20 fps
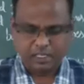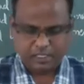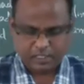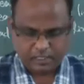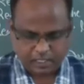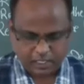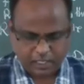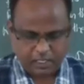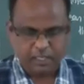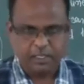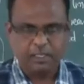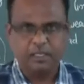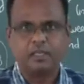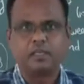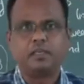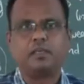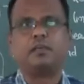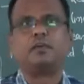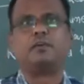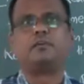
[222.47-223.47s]

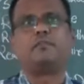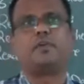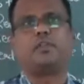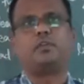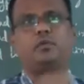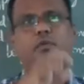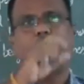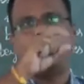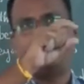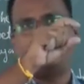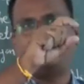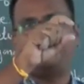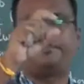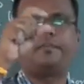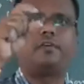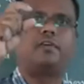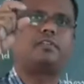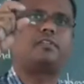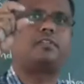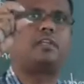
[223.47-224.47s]
See, when you read the
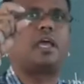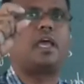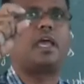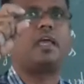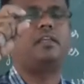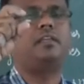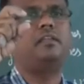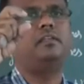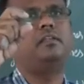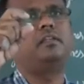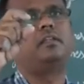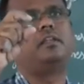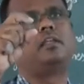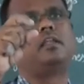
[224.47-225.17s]
first line